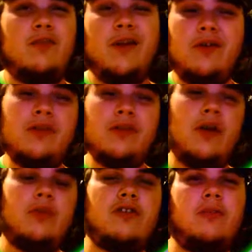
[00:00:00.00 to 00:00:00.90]
We don't know
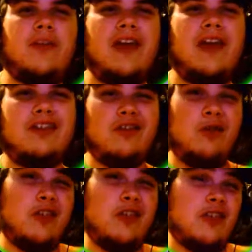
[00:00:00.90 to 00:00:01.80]
what's going to be the case. So
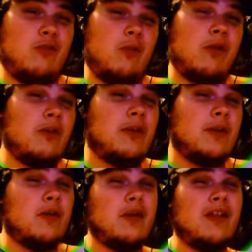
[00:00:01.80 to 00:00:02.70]
this is what we're going to be
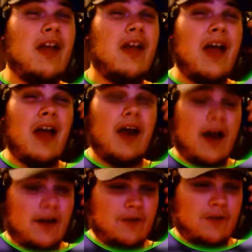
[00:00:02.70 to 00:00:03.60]
doing
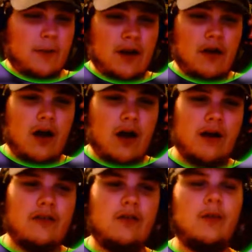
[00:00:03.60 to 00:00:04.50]
from here on
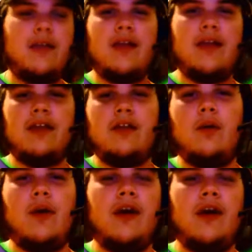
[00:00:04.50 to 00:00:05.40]
until we get,
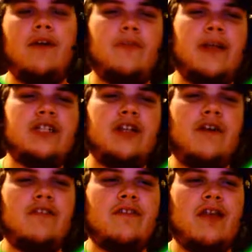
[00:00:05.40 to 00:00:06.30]
a confirmation
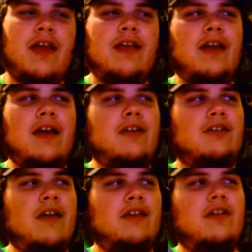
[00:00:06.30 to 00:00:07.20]
of saying, yes,
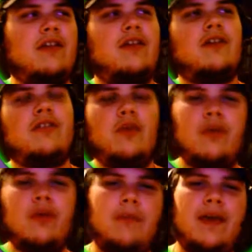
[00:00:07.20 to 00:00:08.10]
next year is
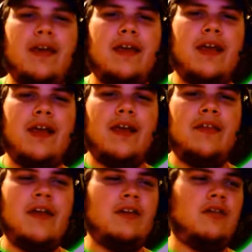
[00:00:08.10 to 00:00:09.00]
going to be
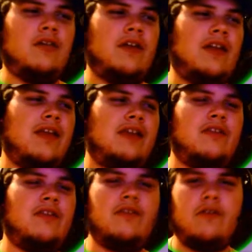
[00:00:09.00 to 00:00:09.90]
this, or next
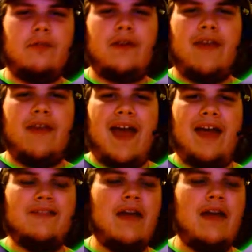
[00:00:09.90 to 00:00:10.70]
year is going to be that.